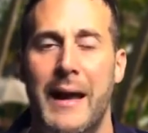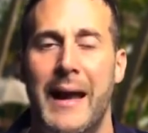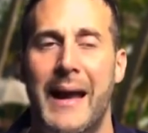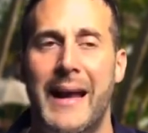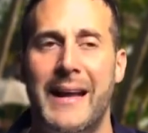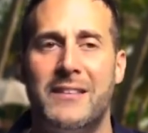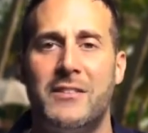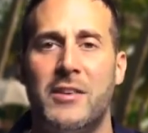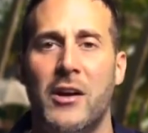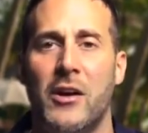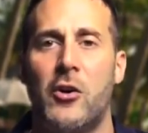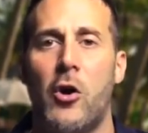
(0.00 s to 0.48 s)

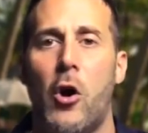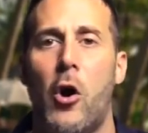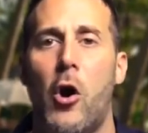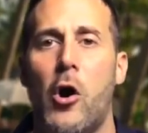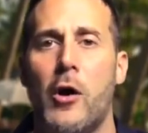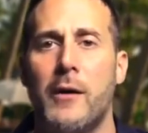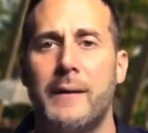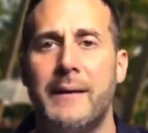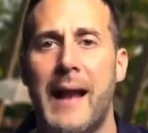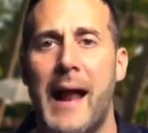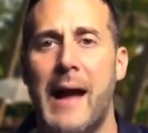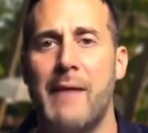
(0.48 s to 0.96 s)
It's a
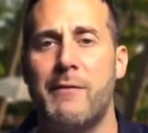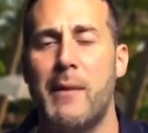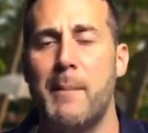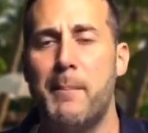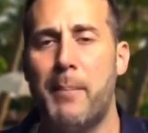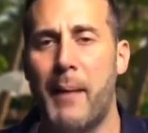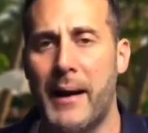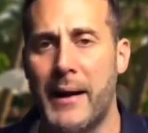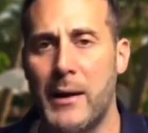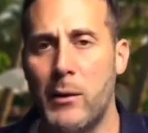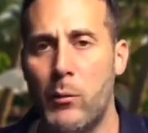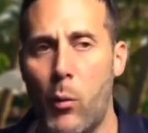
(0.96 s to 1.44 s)
card that
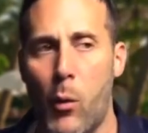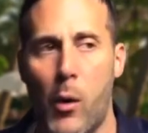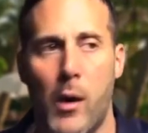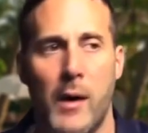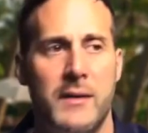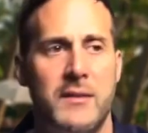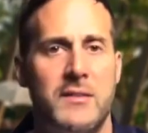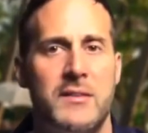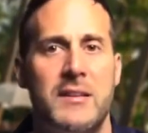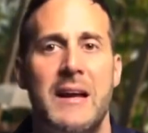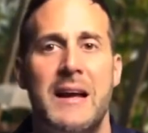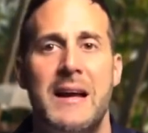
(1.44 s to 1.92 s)
everybody
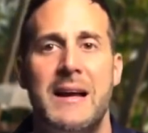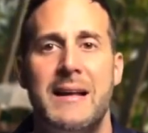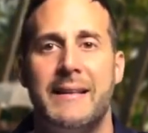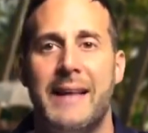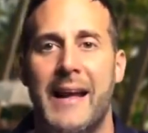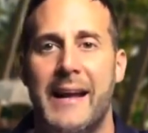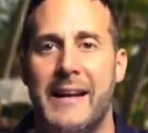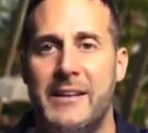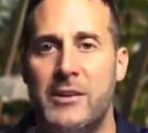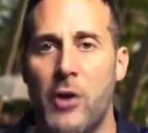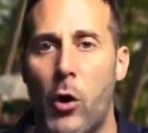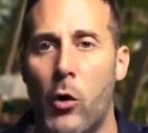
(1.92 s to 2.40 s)
wants.
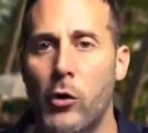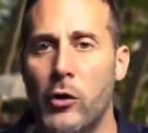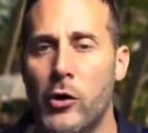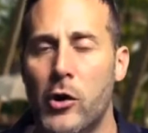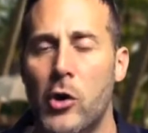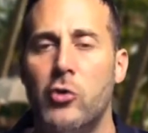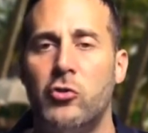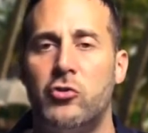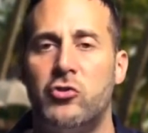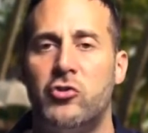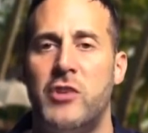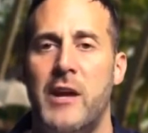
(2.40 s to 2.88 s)
They don't
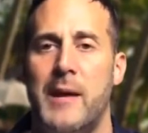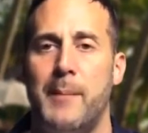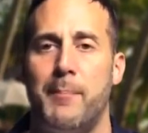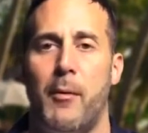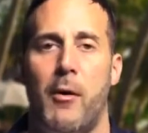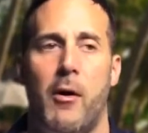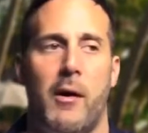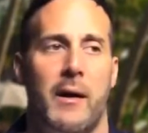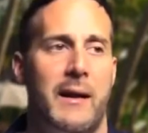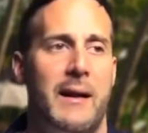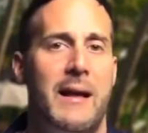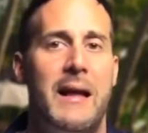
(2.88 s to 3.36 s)
go cheap
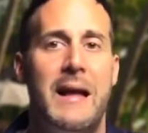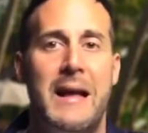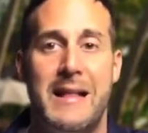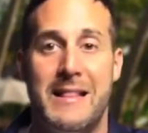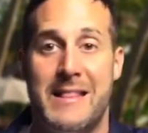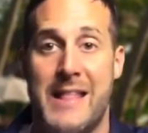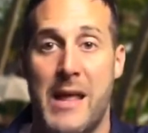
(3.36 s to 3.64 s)
on it.